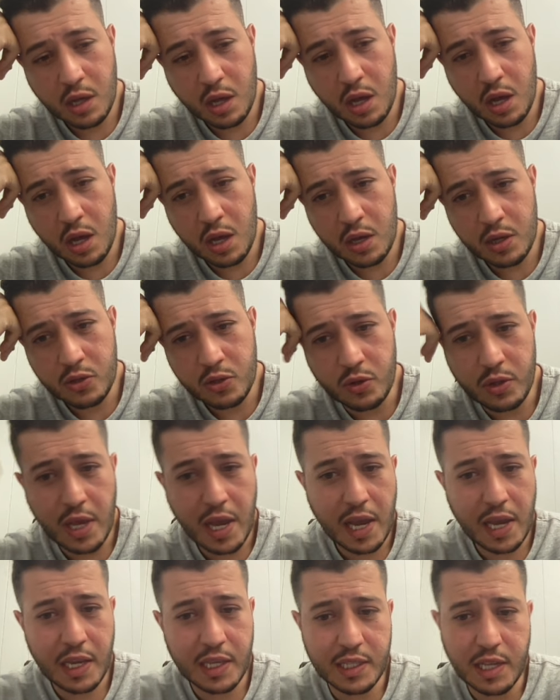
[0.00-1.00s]
Uh,
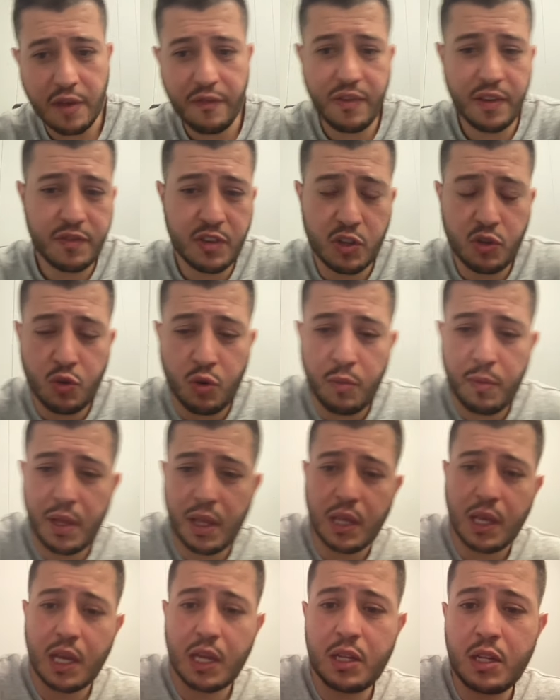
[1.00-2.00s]
today is at 52
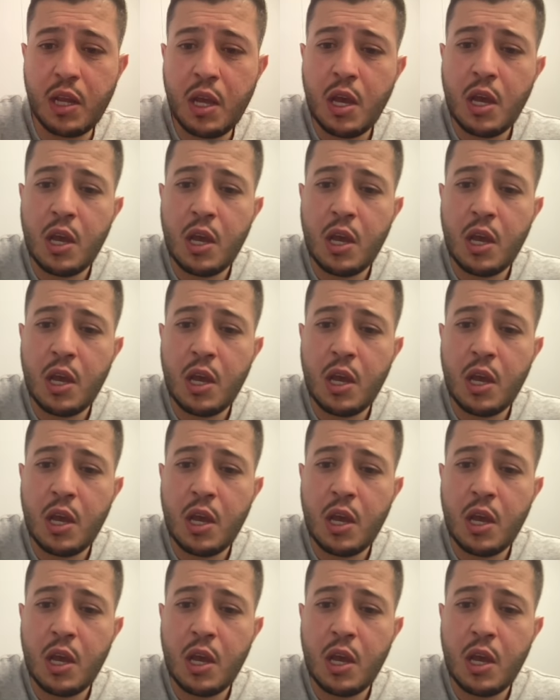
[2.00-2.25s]
million.